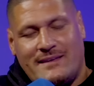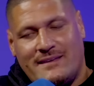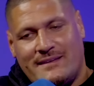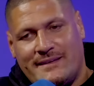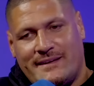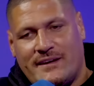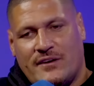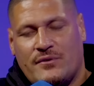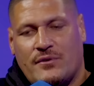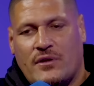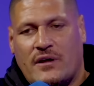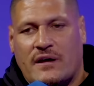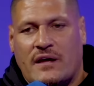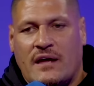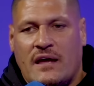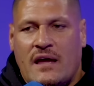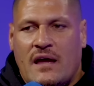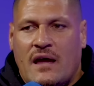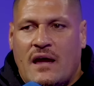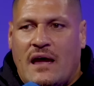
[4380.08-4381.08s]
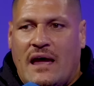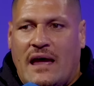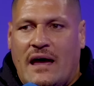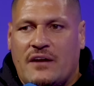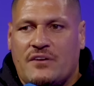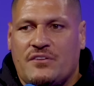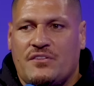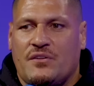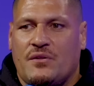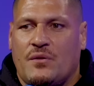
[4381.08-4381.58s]
you know, like
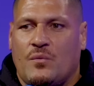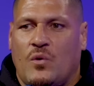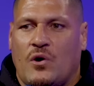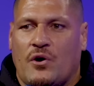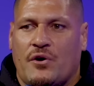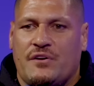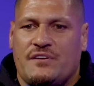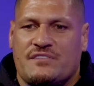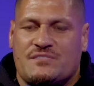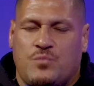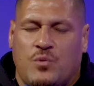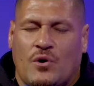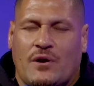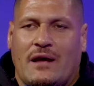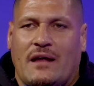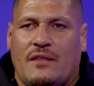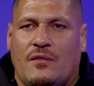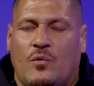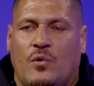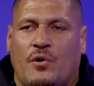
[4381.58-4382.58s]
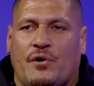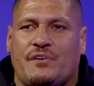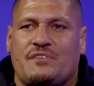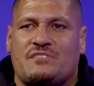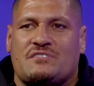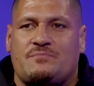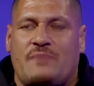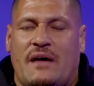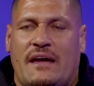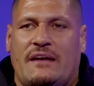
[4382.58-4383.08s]
how do the Warriors, what are the
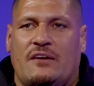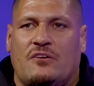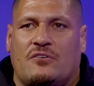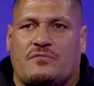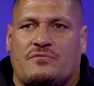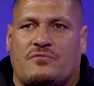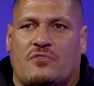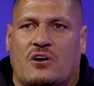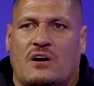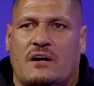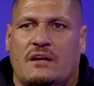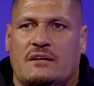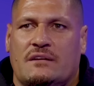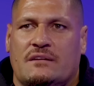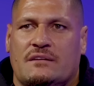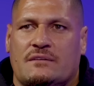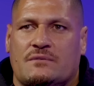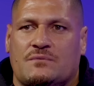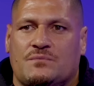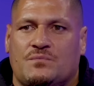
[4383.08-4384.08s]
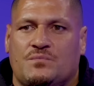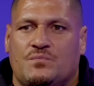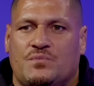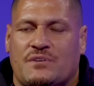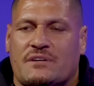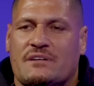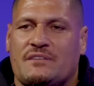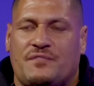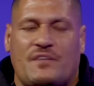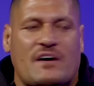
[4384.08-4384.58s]
Warriors made of, right?
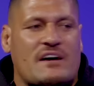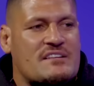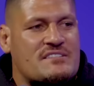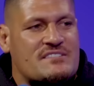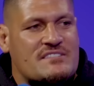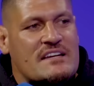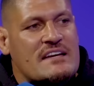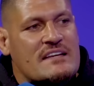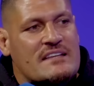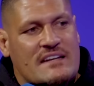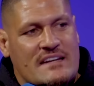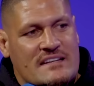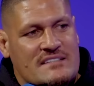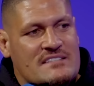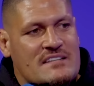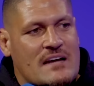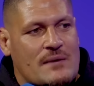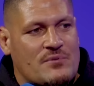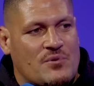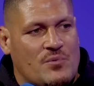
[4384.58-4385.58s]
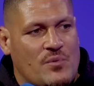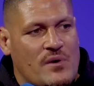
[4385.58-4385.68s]
We're going to fucking see it in the next couple of